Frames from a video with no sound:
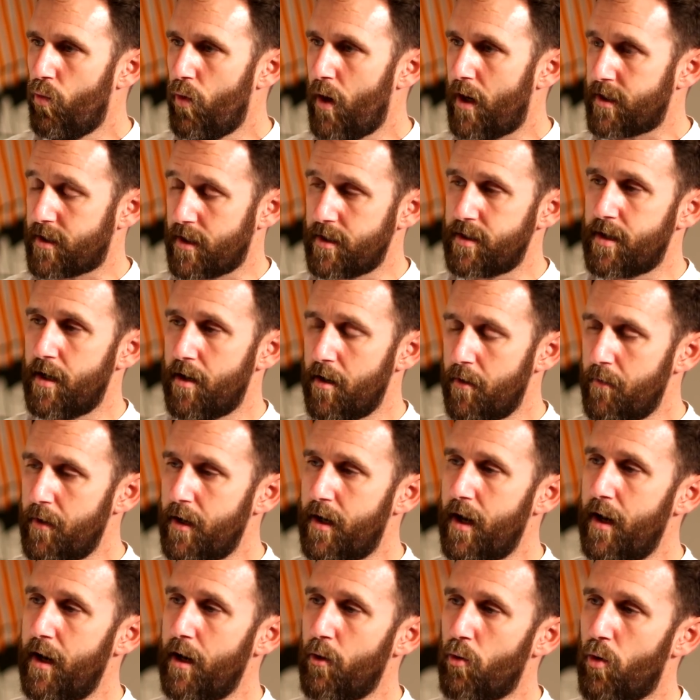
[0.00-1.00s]
as I said at the
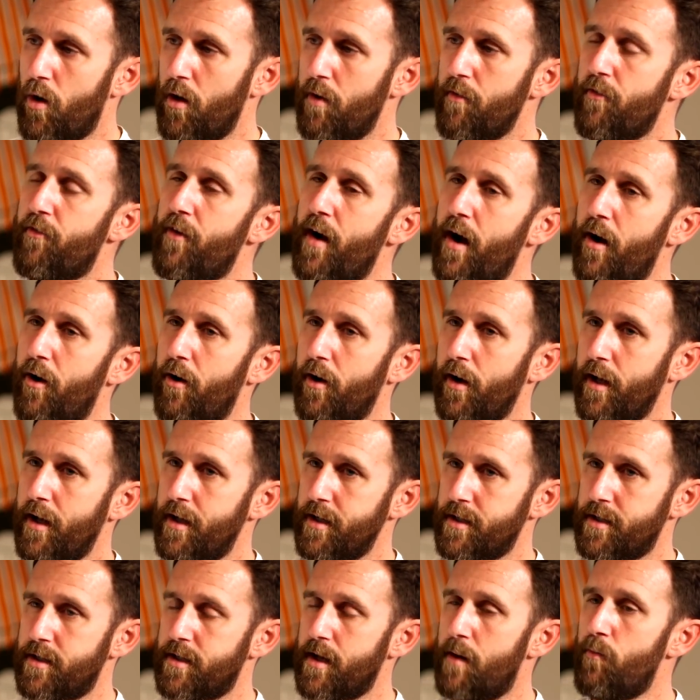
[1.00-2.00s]
beginning, Warren Farrell
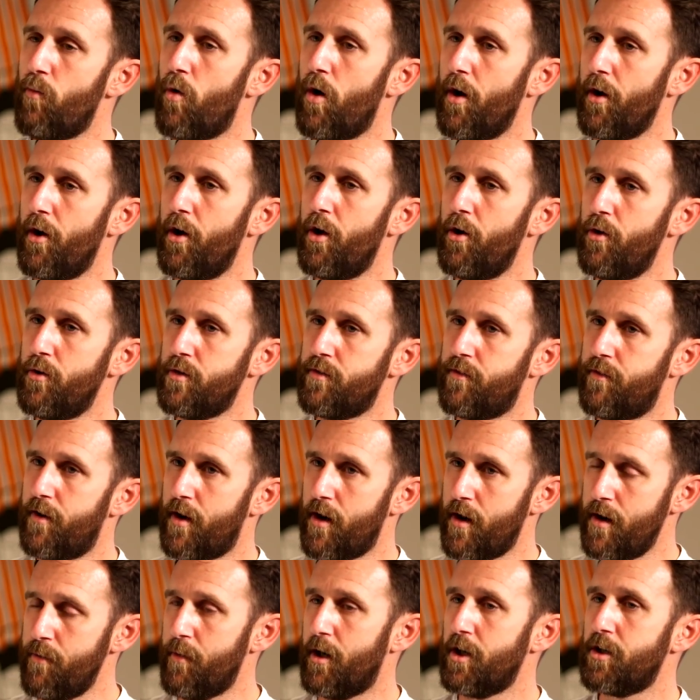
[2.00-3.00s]
is someone who's
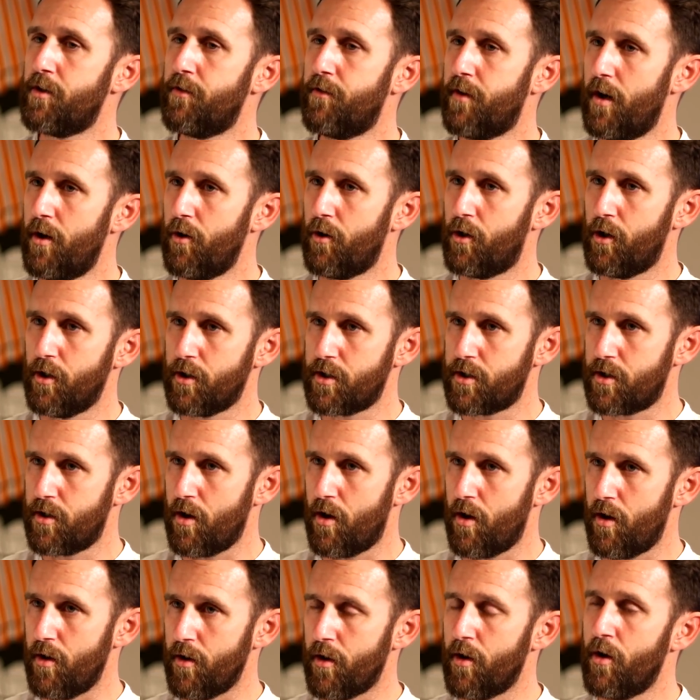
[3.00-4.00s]
very much focused
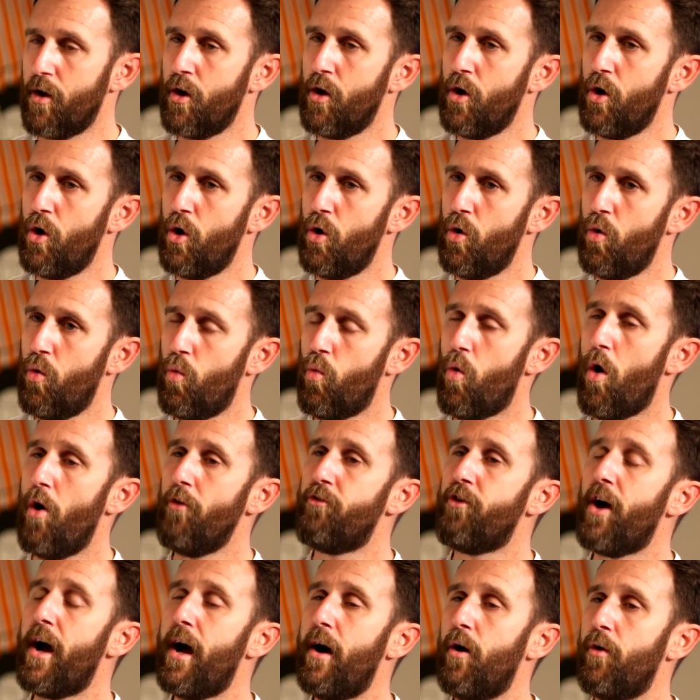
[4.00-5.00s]
on what
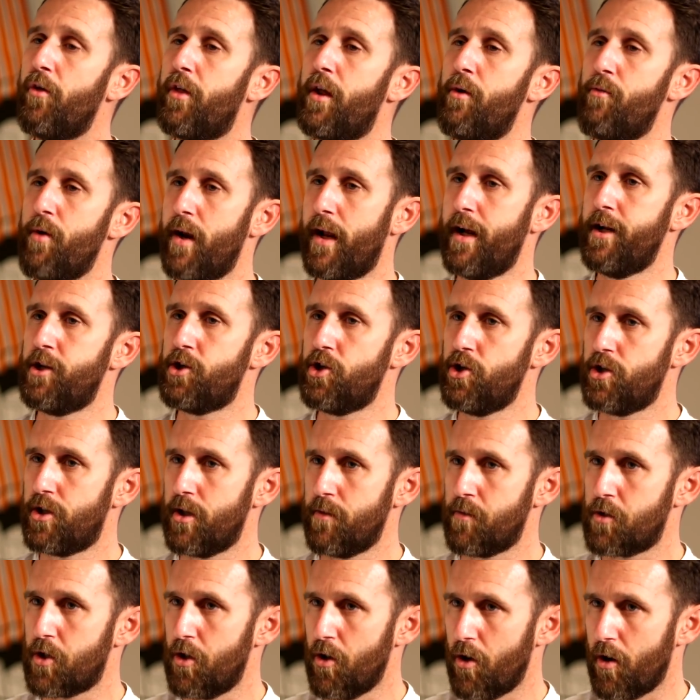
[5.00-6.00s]
do healthy
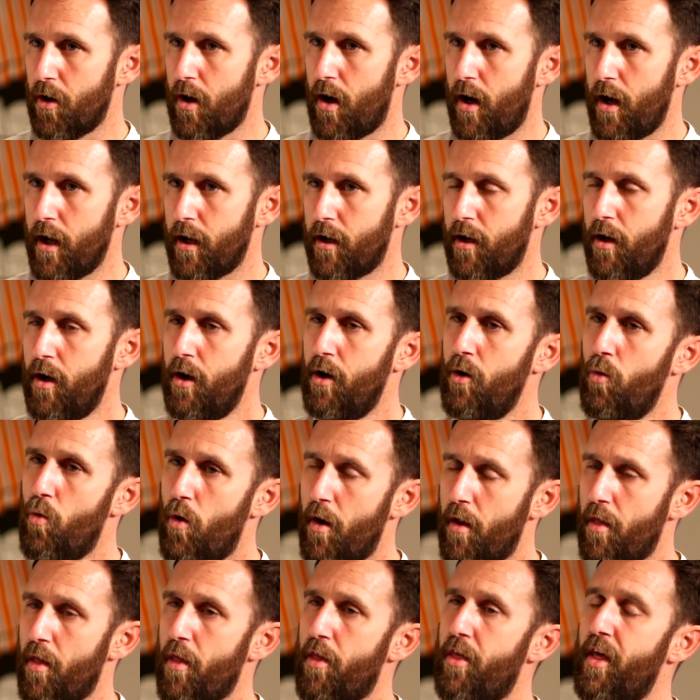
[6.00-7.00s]
relationships look like?
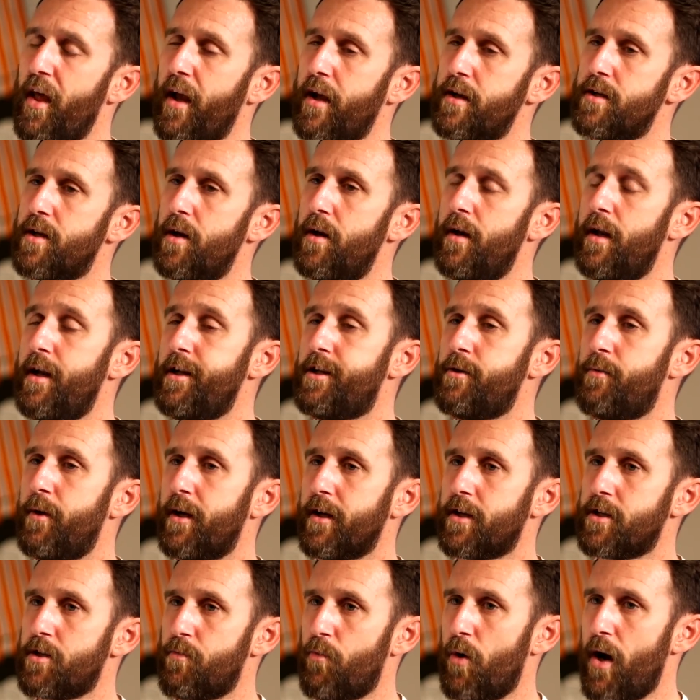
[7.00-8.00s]
What are the things that need to be
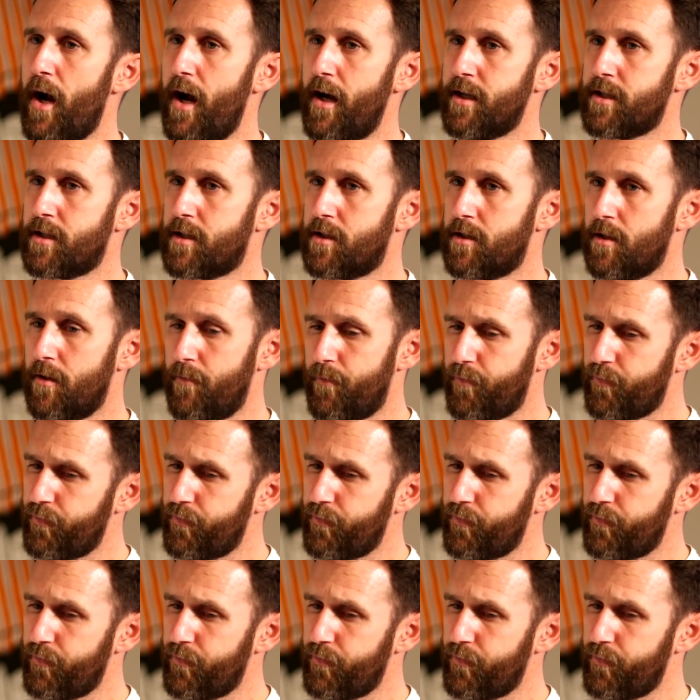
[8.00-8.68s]
expressed